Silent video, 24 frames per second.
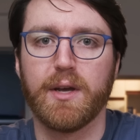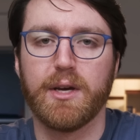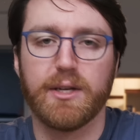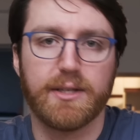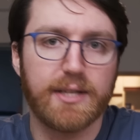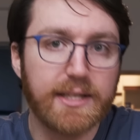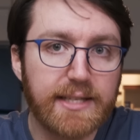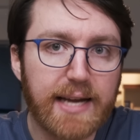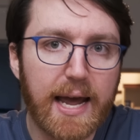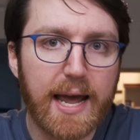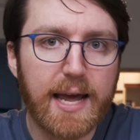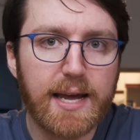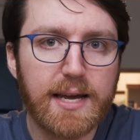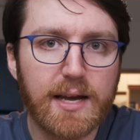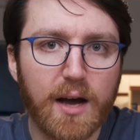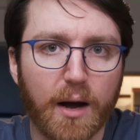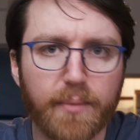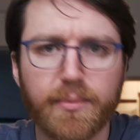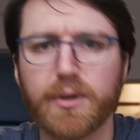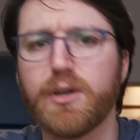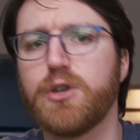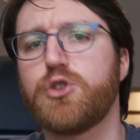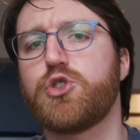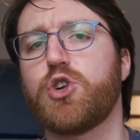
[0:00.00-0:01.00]
Today,
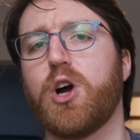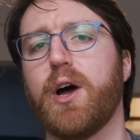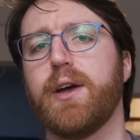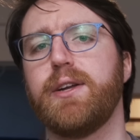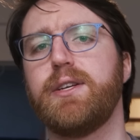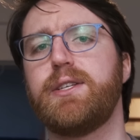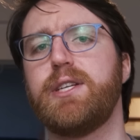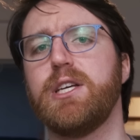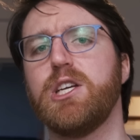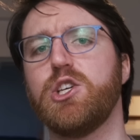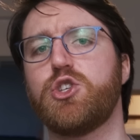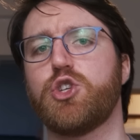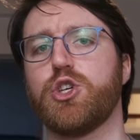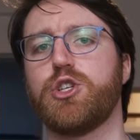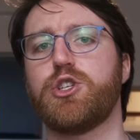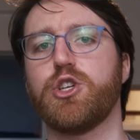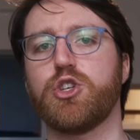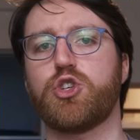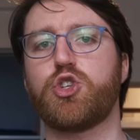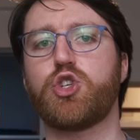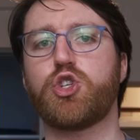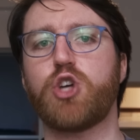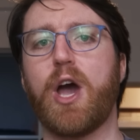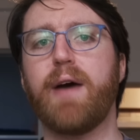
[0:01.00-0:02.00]
I'm gonna try and teach a
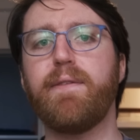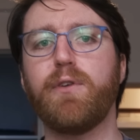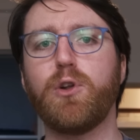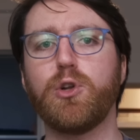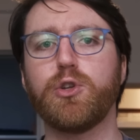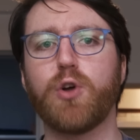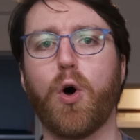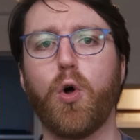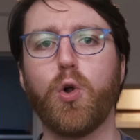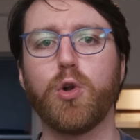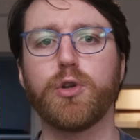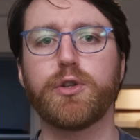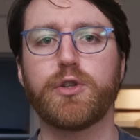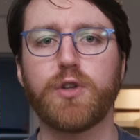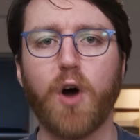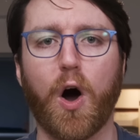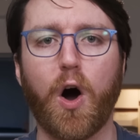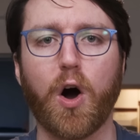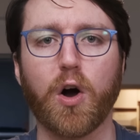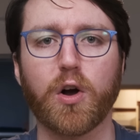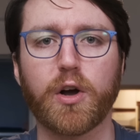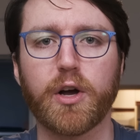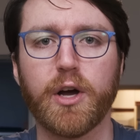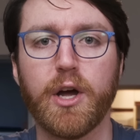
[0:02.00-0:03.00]
disheveled old
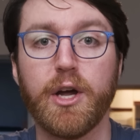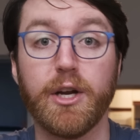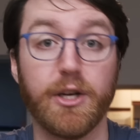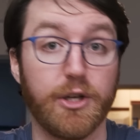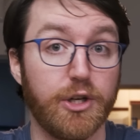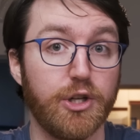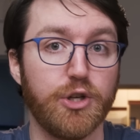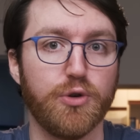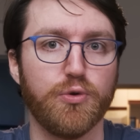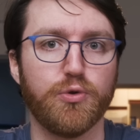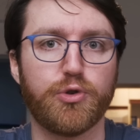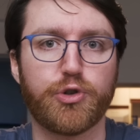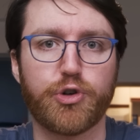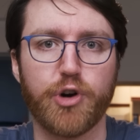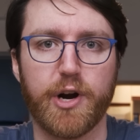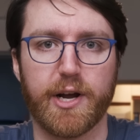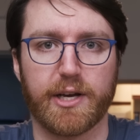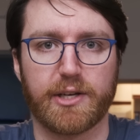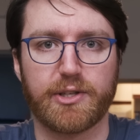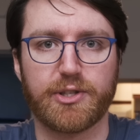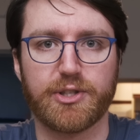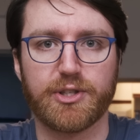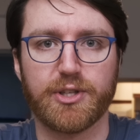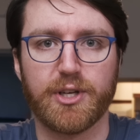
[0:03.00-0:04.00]
dog new
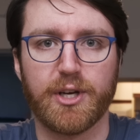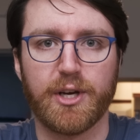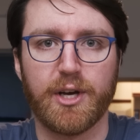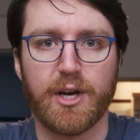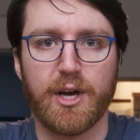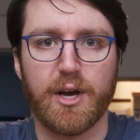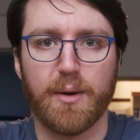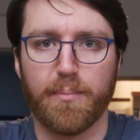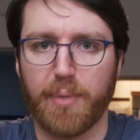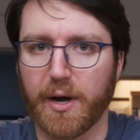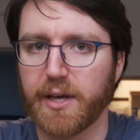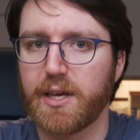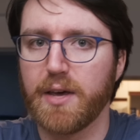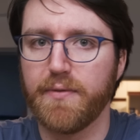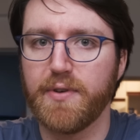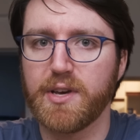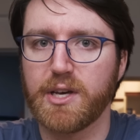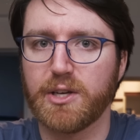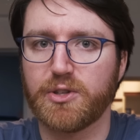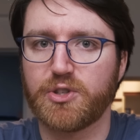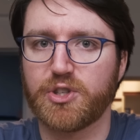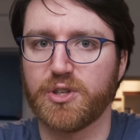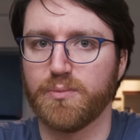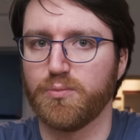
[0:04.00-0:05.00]
tricks by giving
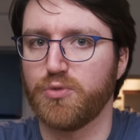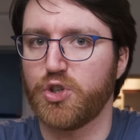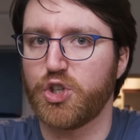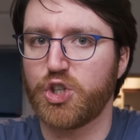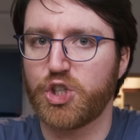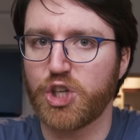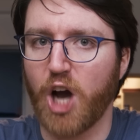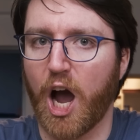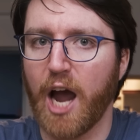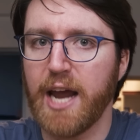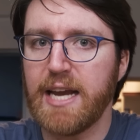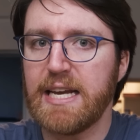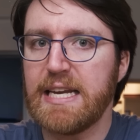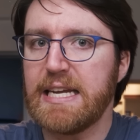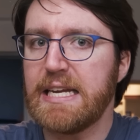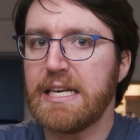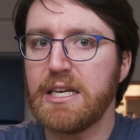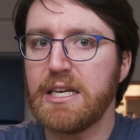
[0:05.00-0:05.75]
it some shiny